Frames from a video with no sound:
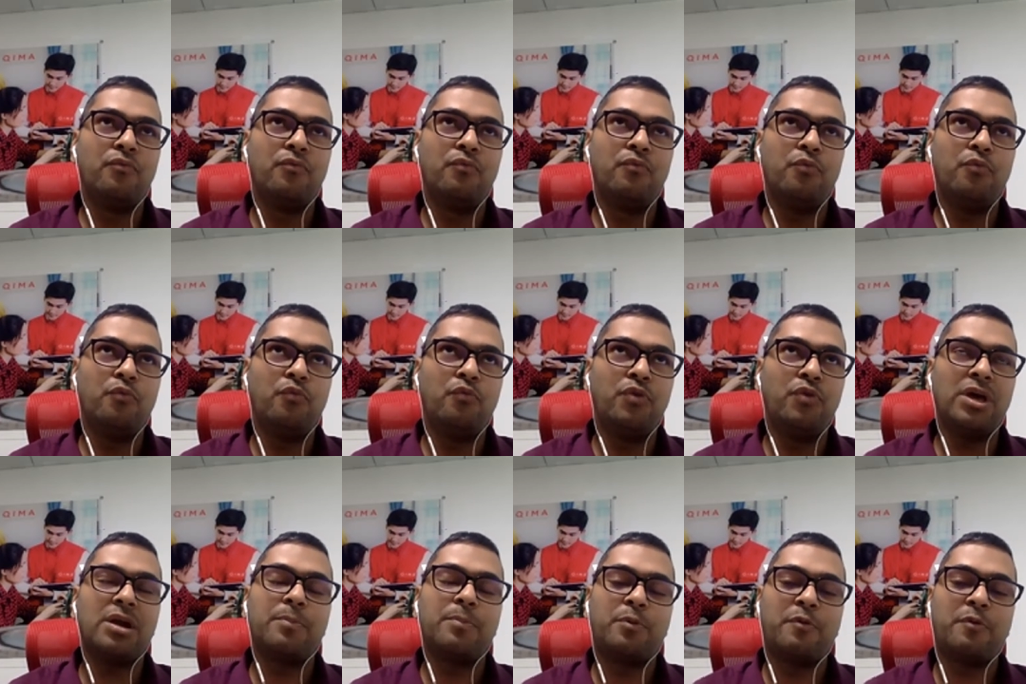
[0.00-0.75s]
we
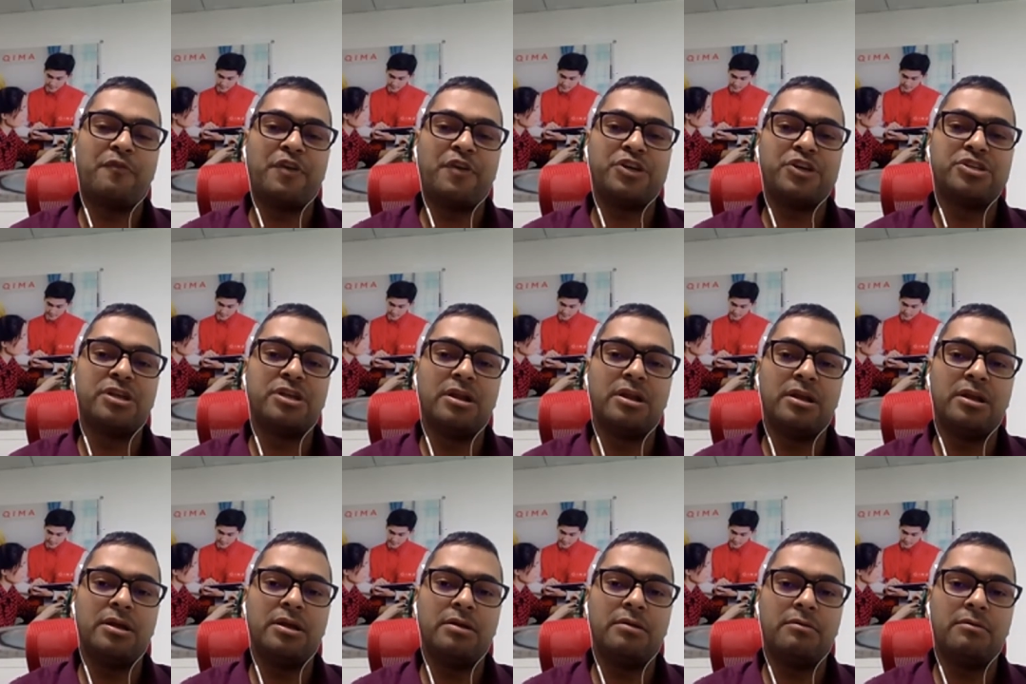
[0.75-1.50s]
are a
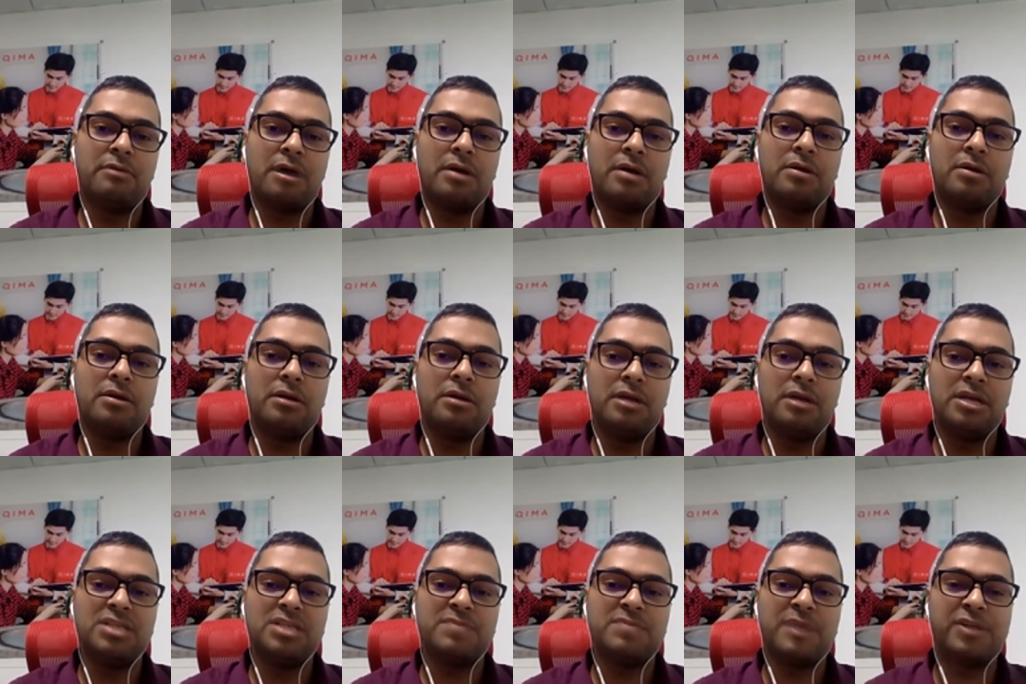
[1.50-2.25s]
professionally run
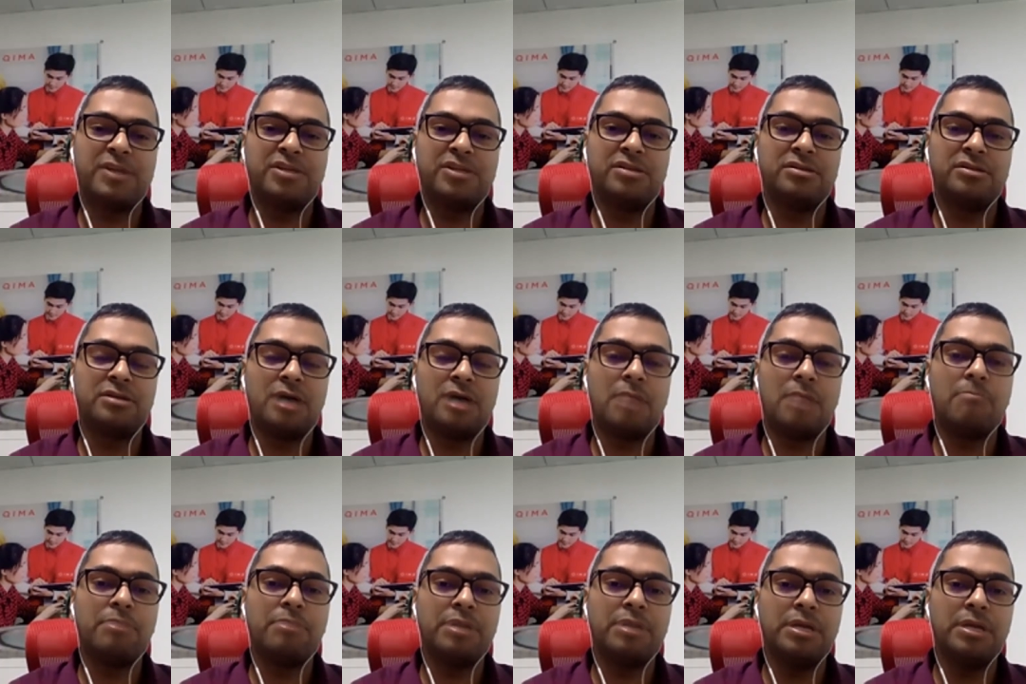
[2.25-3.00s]
inspection
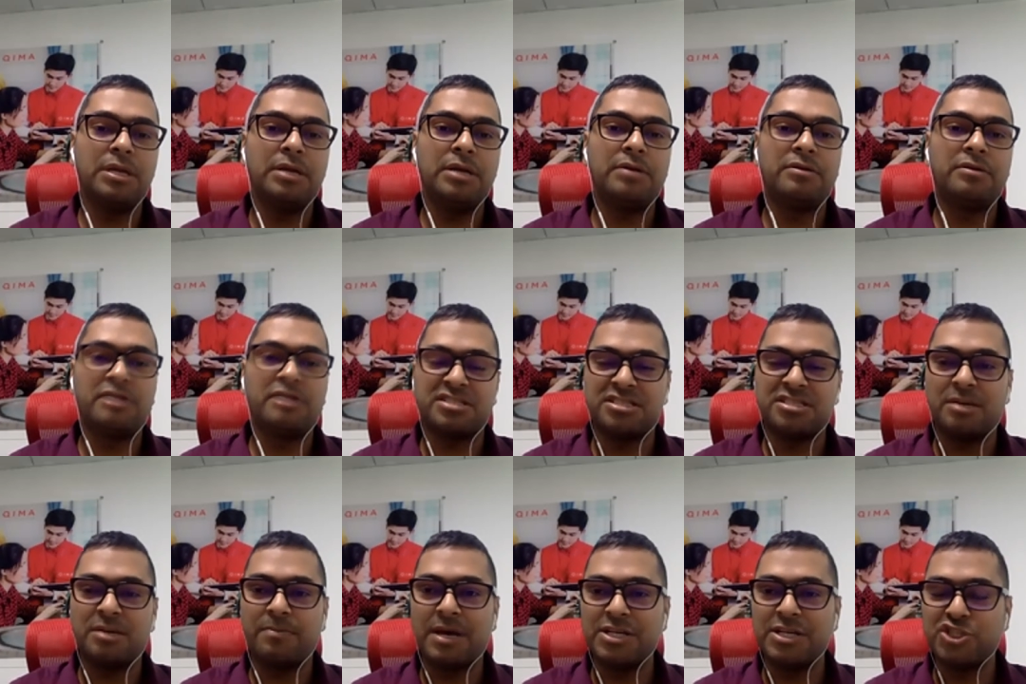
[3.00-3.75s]
company
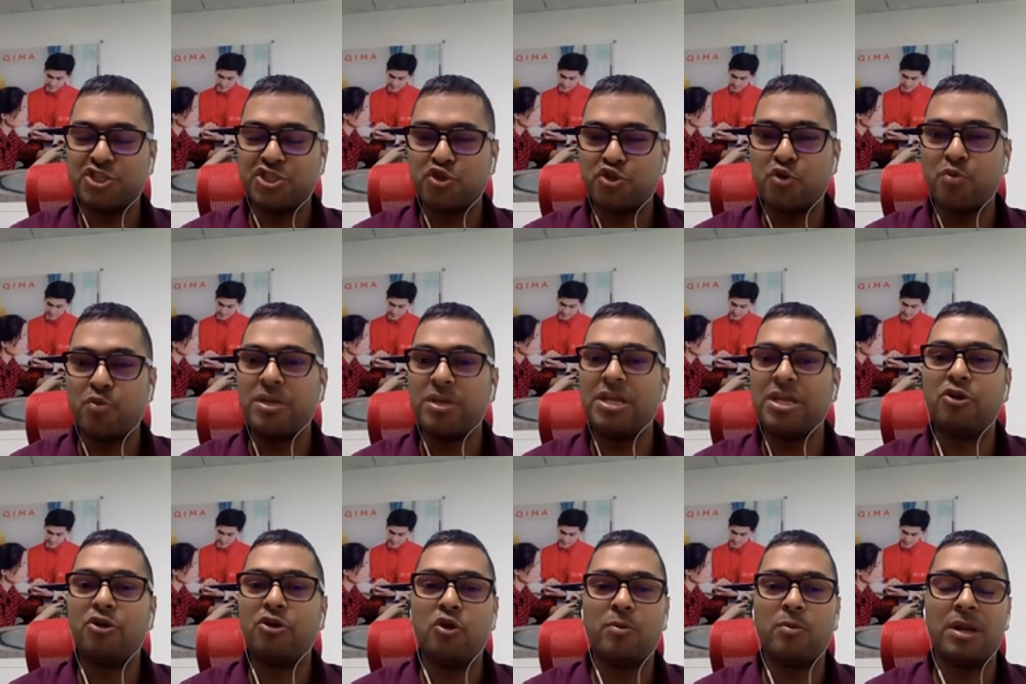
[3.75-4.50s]
trusted by so many
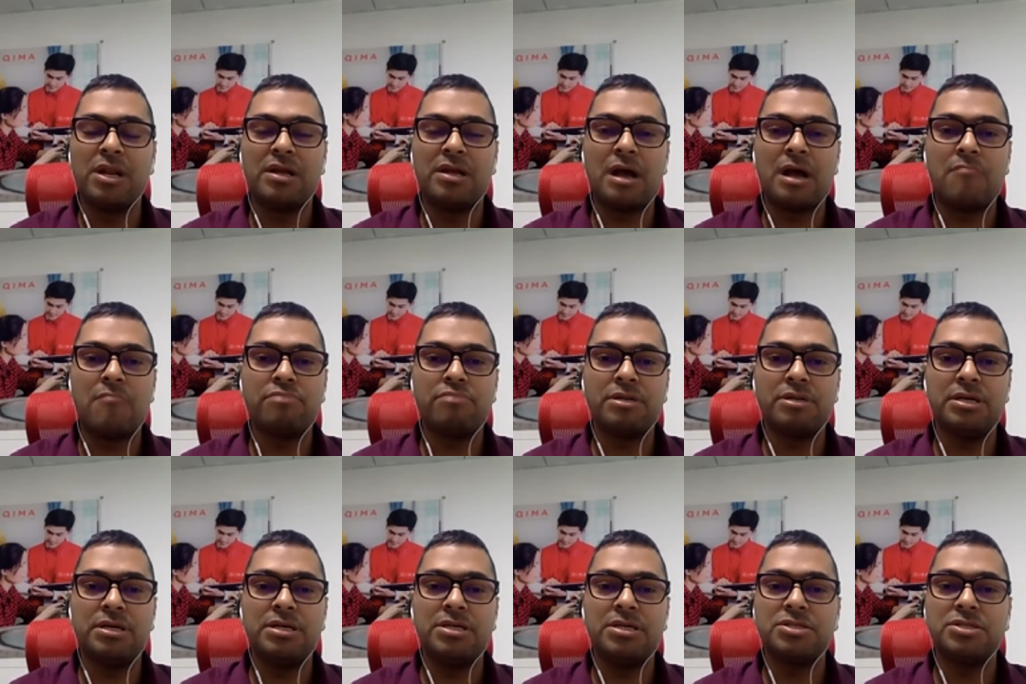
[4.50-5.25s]
global
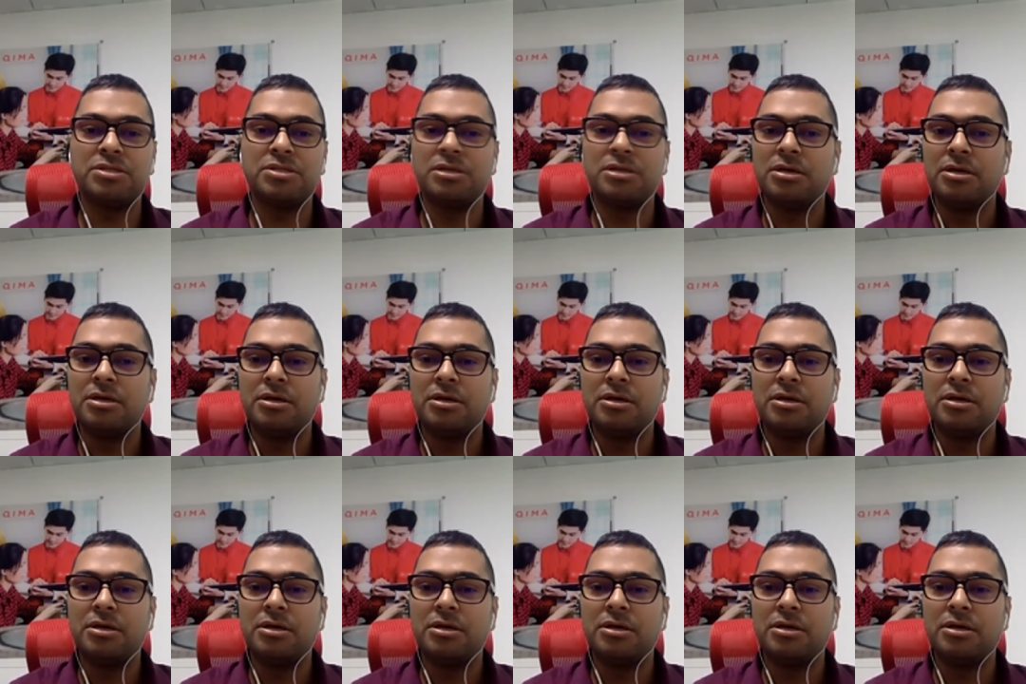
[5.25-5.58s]
companies.